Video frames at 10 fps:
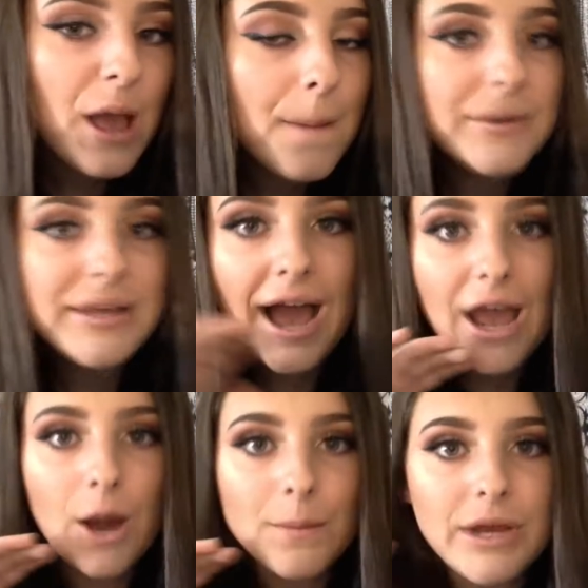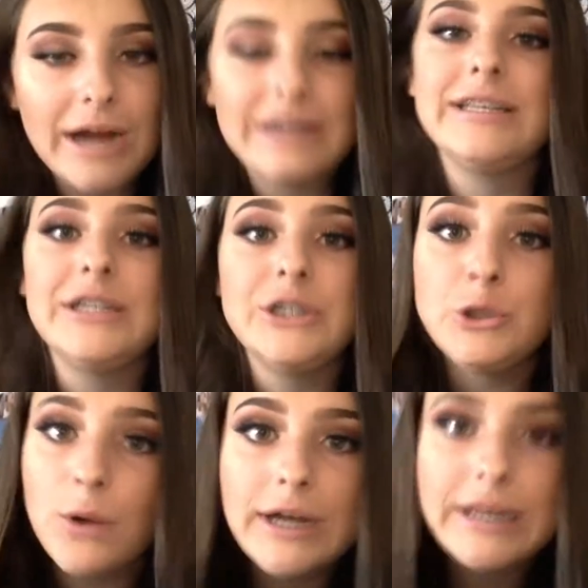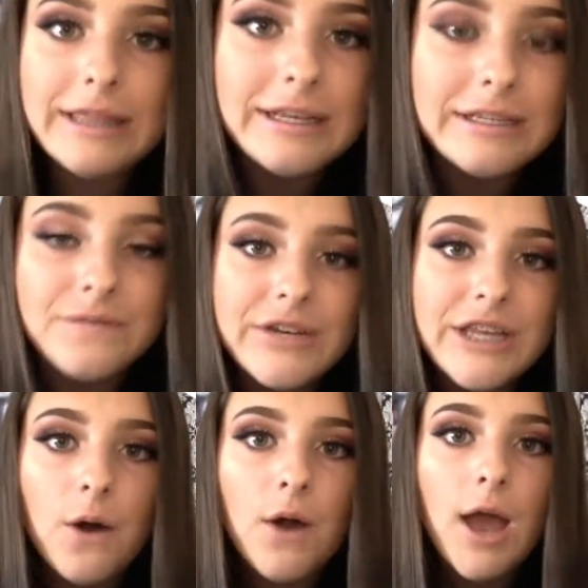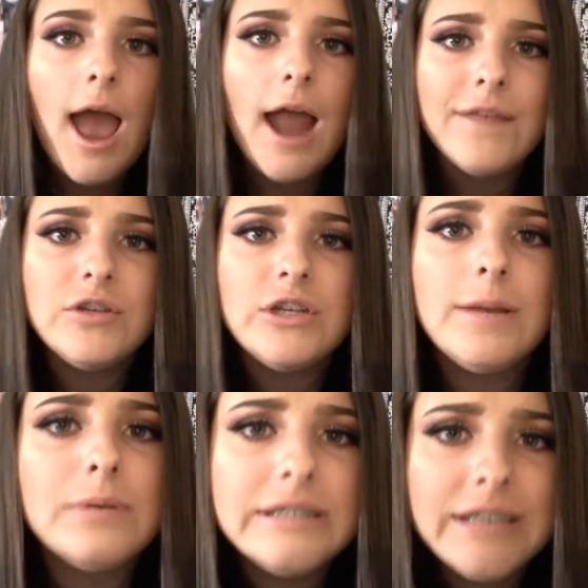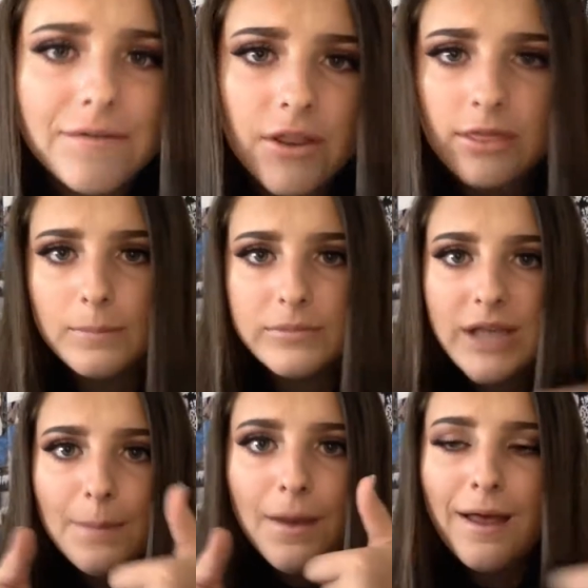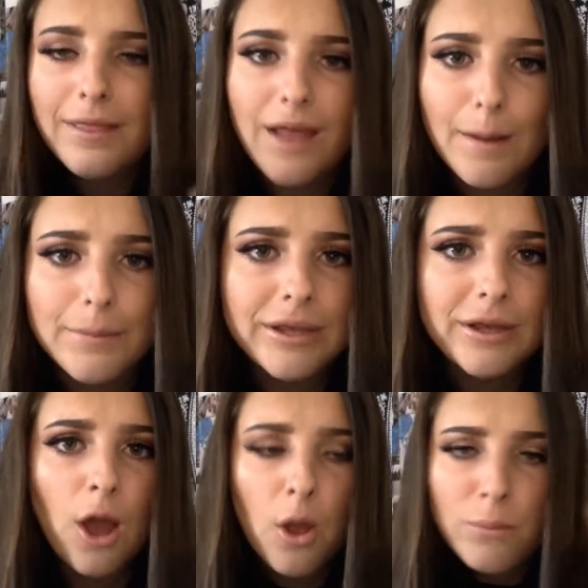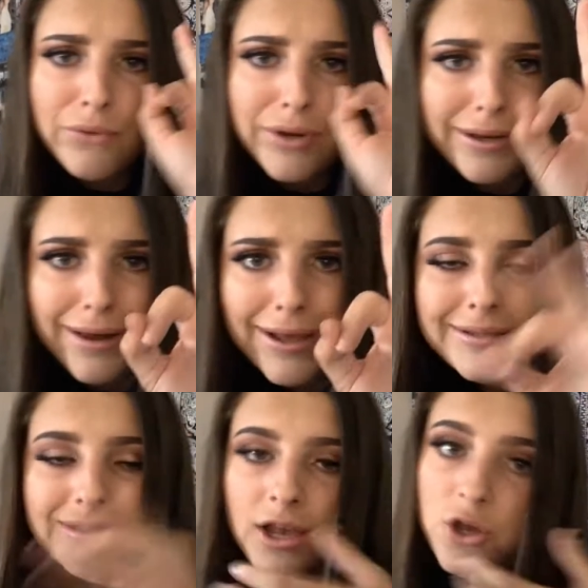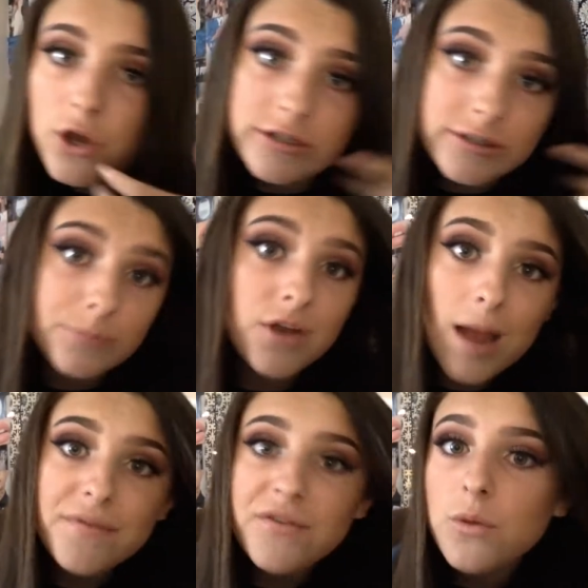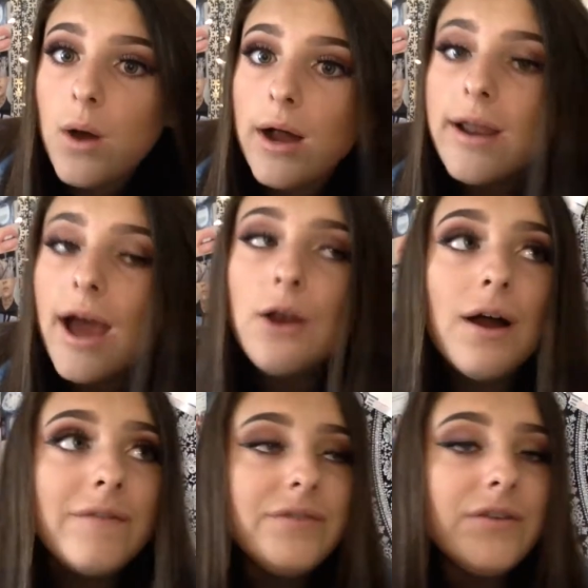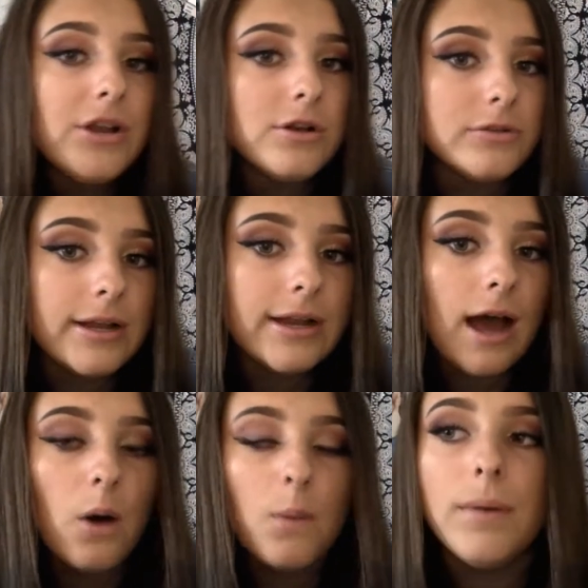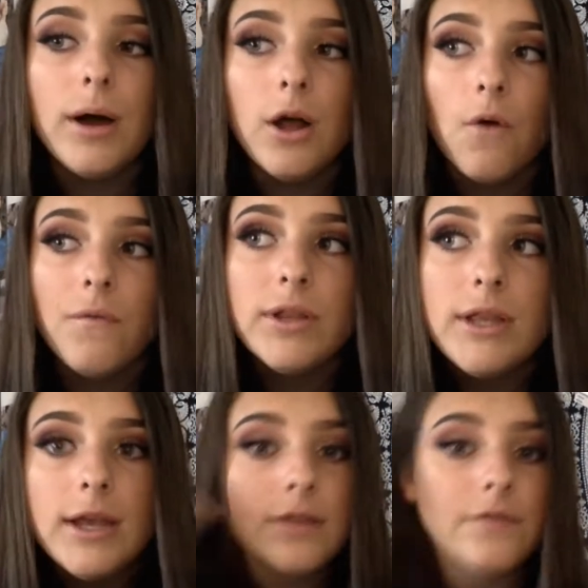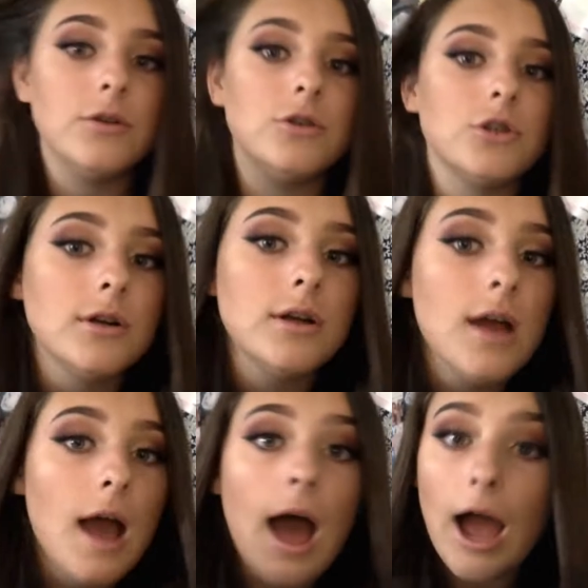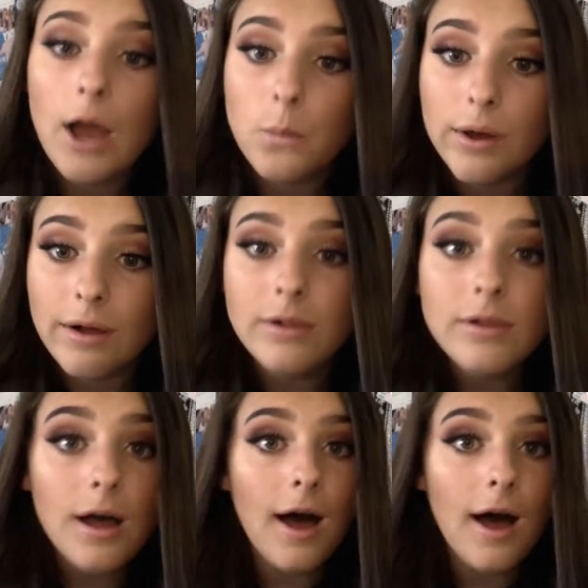But yeah, I hope you guys enjoyed this video, and if you did, please give it a thumbs up. That'd be pretty nice. You can subscribe if you want. I don't have any videos right now, but hopefully in the future I will.